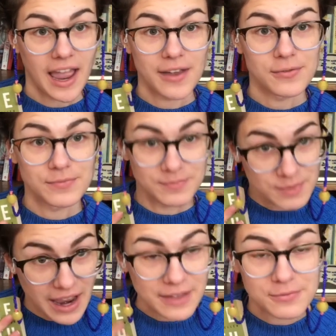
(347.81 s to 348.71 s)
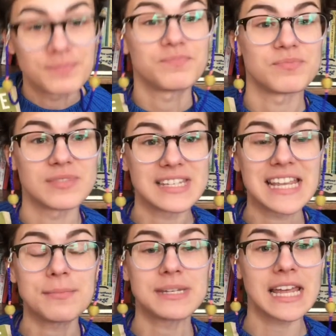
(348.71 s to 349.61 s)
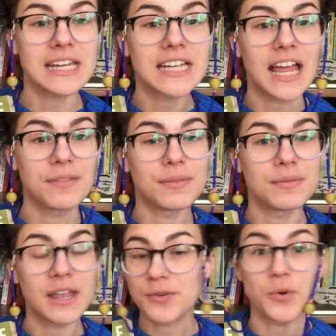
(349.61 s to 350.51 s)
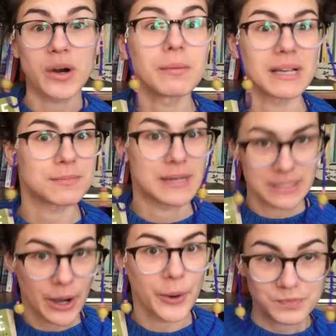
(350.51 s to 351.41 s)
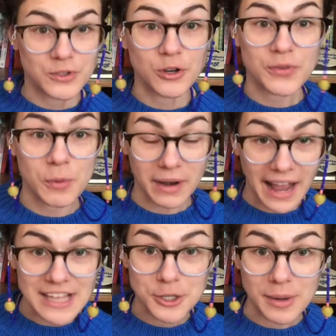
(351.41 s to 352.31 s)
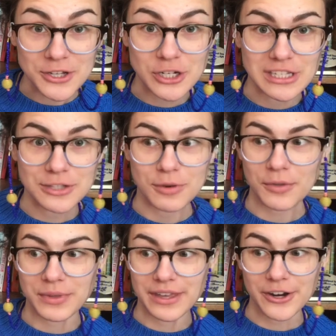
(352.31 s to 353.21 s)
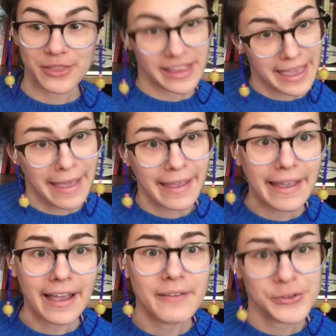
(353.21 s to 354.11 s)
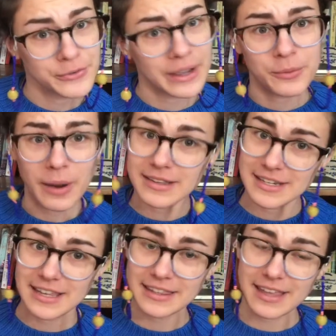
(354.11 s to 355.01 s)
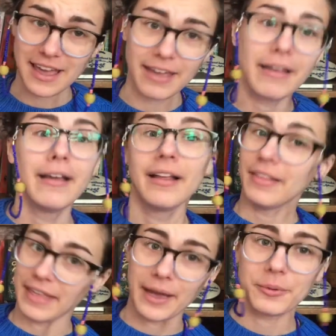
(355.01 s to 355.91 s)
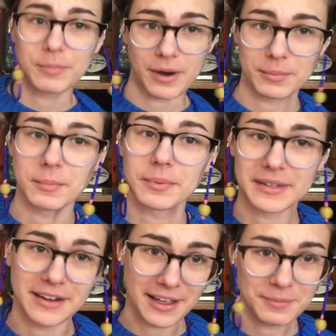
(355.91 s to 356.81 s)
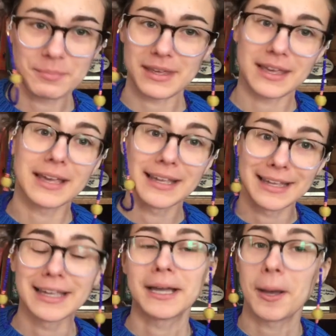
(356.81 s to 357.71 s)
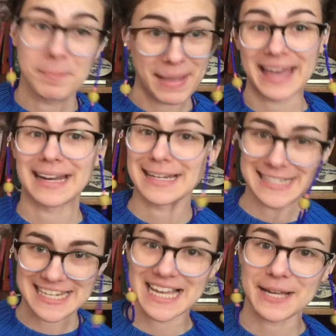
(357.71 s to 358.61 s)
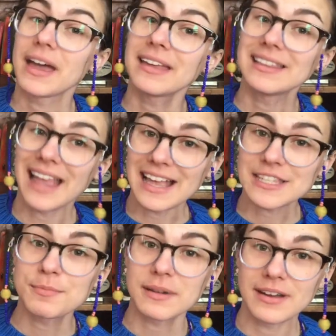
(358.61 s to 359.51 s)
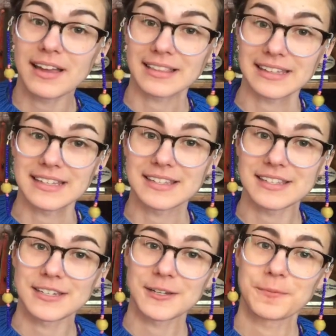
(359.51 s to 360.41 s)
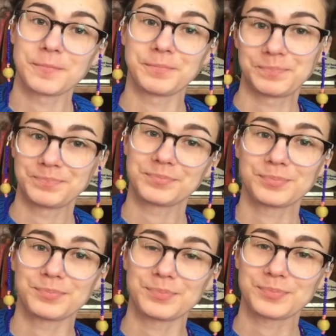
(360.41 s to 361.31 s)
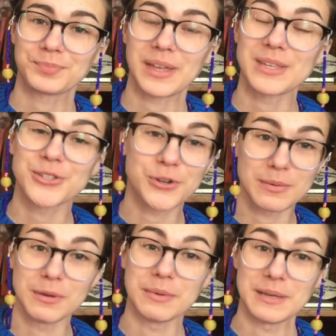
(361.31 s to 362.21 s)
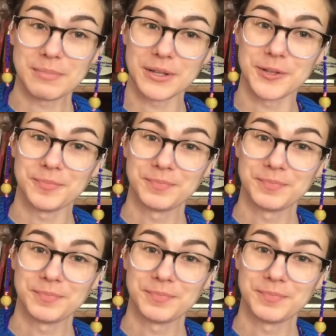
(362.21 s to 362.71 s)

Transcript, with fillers: I've I've deemed it and therefore it must be so. So if you want to ask questions throughout the year like, hey, have you read White Teeth yet? That would probably not be a bad idea. And last but not least is Normal People